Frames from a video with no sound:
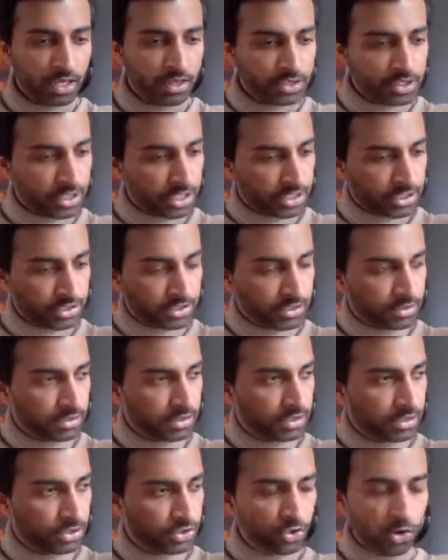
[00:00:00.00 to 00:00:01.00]

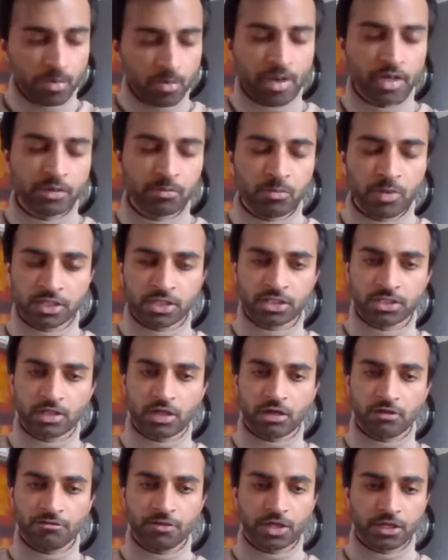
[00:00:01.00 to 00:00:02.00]
There's so much
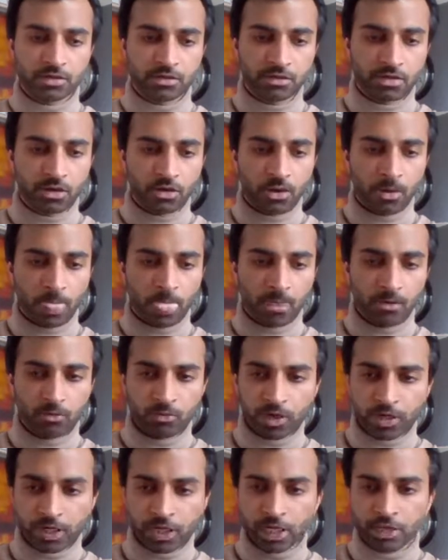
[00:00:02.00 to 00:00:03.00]
stuff that
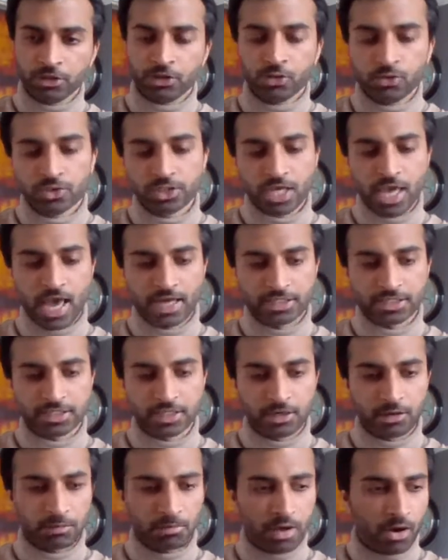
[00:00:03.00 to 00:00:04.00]
we're
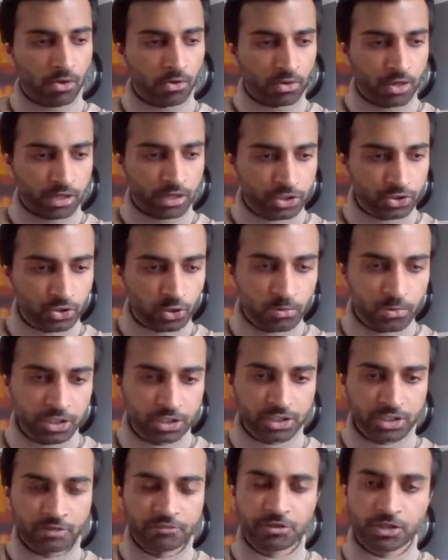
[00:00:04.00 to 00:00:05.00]
enthusiastic about. There's so much
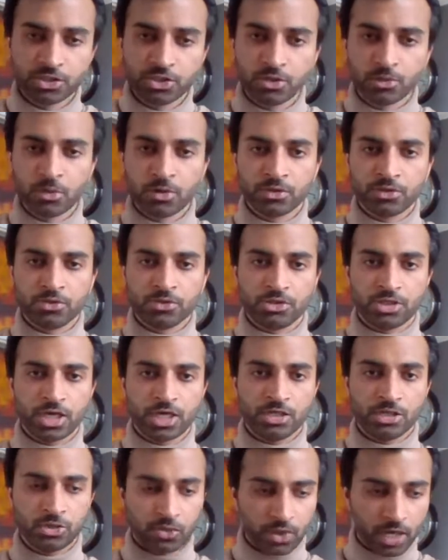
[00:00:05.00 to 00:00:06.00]
stuff that you want to
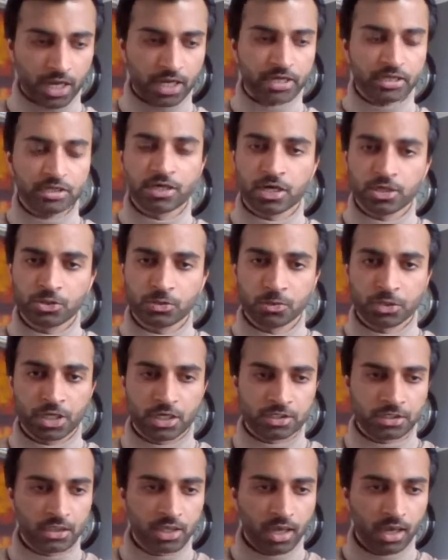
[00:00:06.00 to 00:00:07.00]
change. Get in touch with
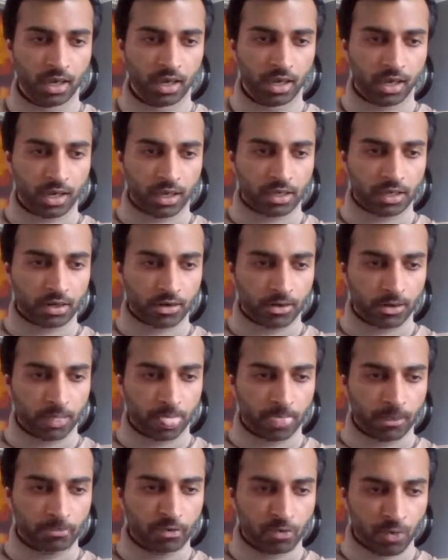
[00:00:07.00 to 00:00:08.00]
us.
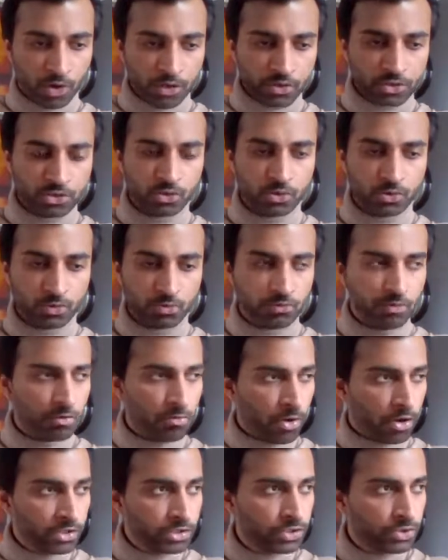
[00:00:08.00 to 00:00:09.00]
We want to
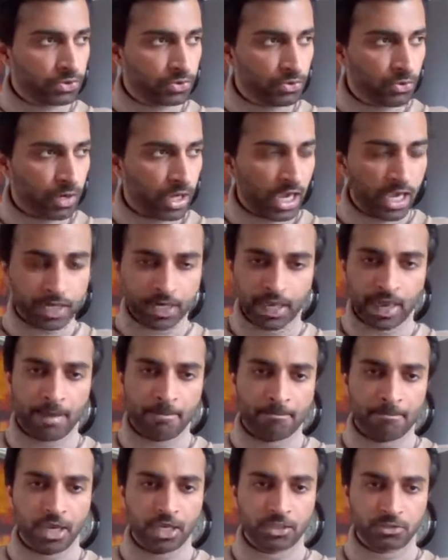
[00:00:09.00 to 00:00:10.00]
create
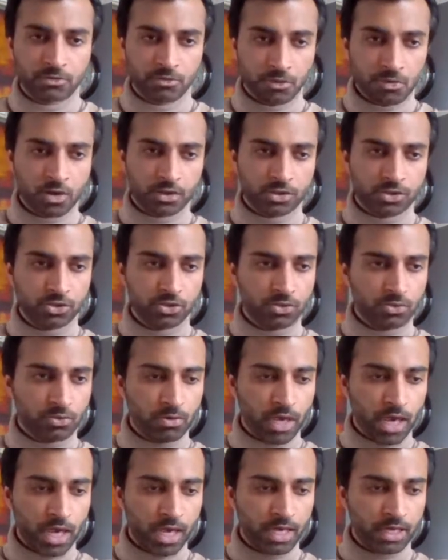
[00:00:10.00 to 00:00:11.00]
campaigns. We want to
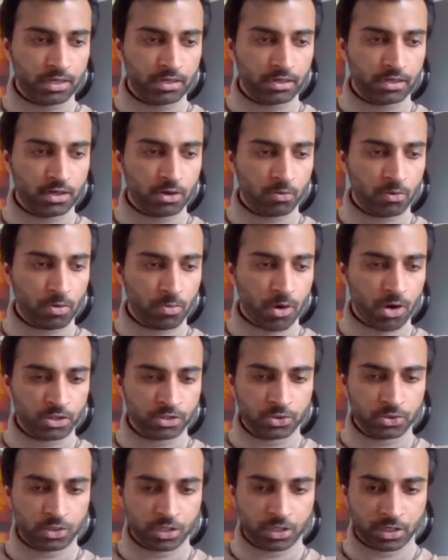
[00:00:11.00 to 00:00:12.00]
create, we
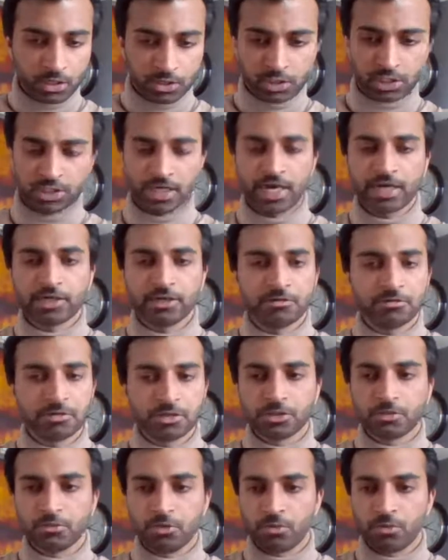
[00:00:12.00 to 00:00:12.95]
want to encourage activism.